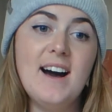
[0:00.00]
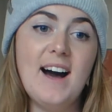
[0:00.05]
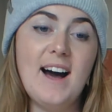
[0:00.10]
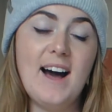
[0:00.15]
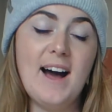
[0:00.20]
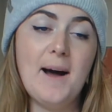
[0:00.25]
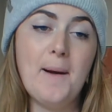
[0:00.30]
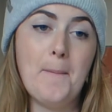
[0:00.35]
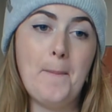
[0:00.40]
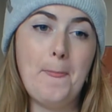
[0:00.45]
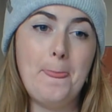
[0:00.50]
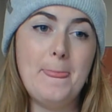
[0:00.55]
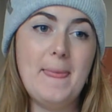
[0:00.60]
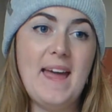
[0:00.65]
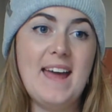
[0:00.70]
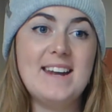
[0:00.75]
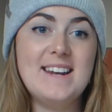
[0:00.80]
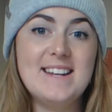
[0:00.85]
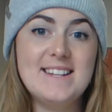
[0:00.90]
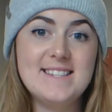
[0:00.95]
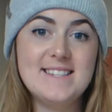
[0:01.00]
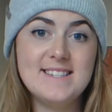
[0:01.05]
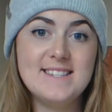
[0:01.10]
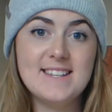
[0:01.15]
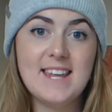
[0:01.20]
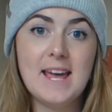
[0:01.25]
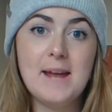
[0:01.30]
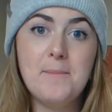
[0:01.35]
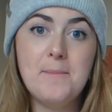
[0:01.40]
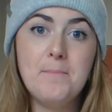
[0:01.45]
and it
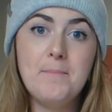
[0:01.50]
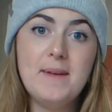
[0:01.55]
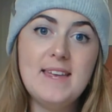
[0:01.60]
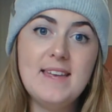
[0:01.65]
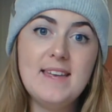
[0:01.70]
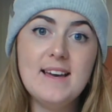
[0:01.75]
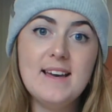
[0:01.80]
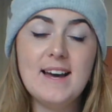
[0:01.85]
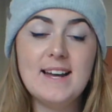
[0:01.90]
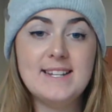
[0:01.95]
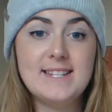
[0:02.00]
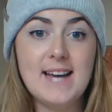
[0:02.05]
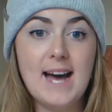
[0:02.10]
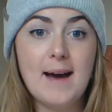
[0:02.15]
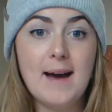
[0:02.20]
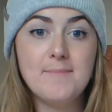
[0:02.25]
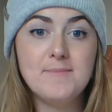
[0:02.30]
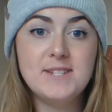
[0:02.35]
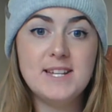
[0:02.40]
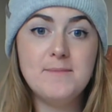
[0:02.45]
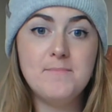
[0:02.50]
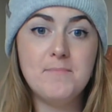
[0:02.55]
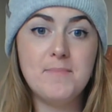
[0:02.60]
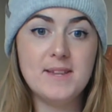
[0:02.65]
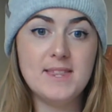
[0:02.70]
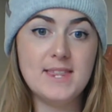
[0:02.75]
can be adapted,